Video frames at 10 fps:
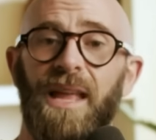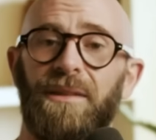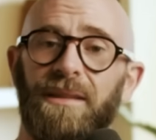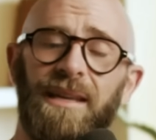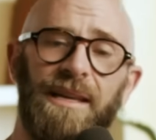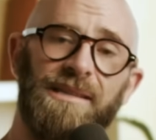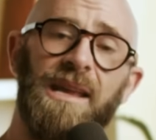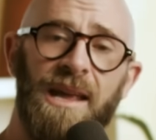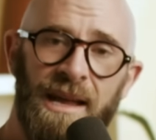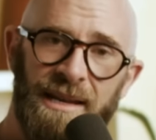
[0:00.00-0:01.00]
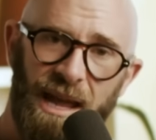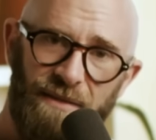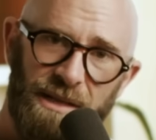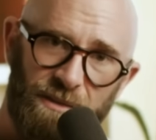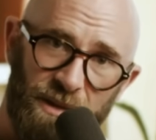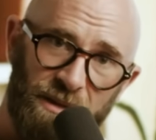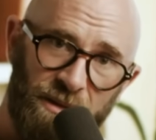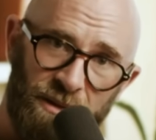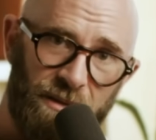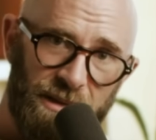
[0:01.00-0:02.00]
Now, the thing is, Davis was
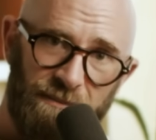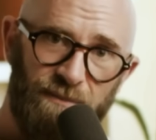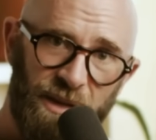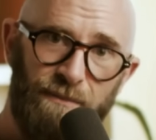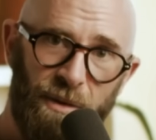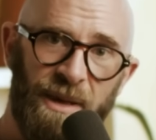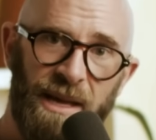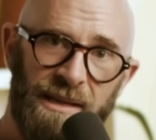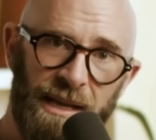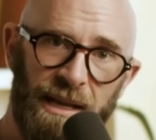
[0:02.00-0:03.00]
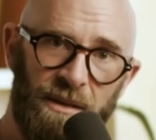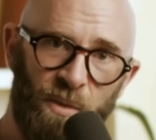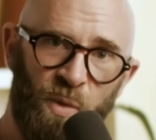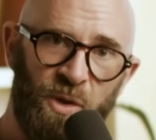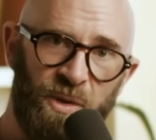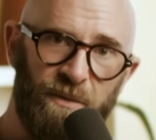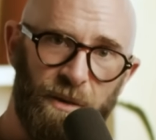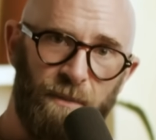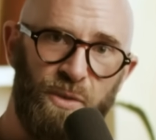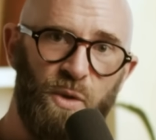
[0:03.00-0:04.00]
not simply prepared to let the world of
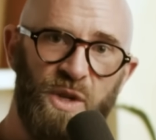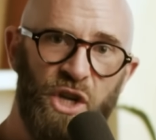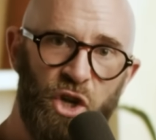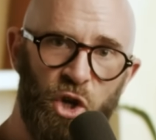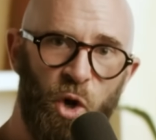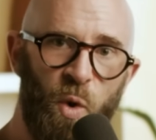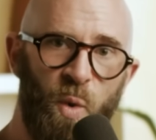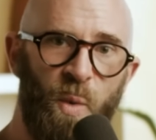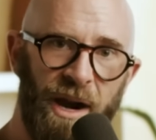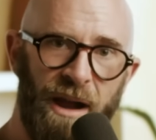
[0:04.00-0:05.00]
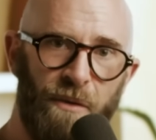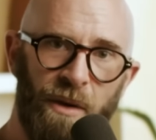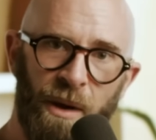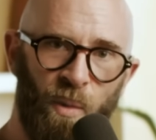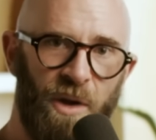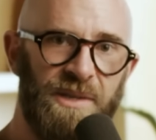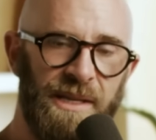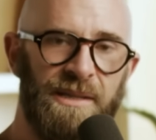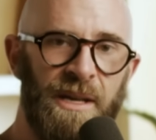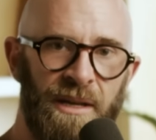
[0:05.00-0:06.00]
computing go wherever it
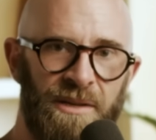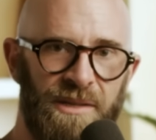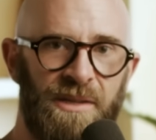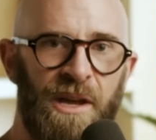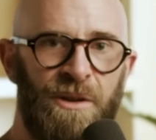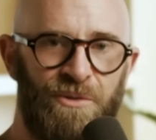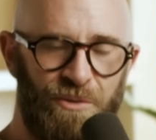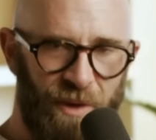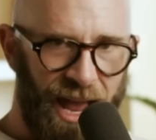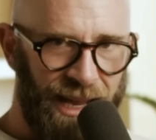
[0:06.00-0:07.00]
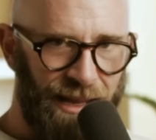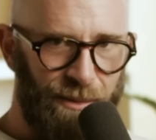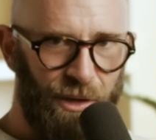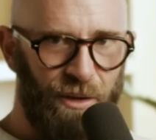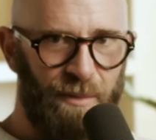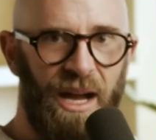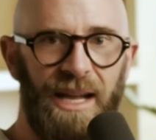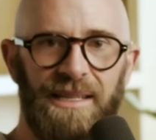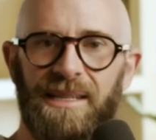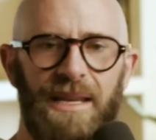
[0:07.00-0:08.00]
wanted, just dragging him along
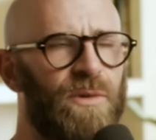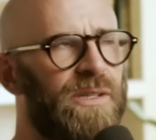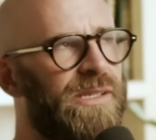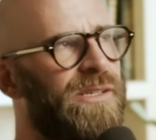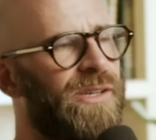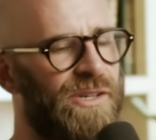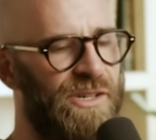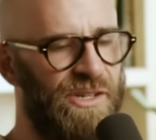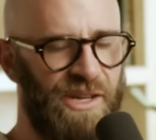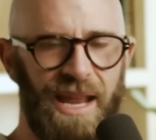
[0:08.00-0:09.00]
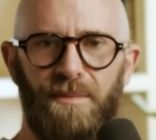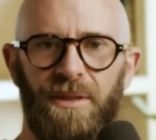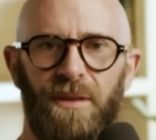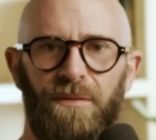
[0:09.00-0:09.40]
behind it. He wanted to shape the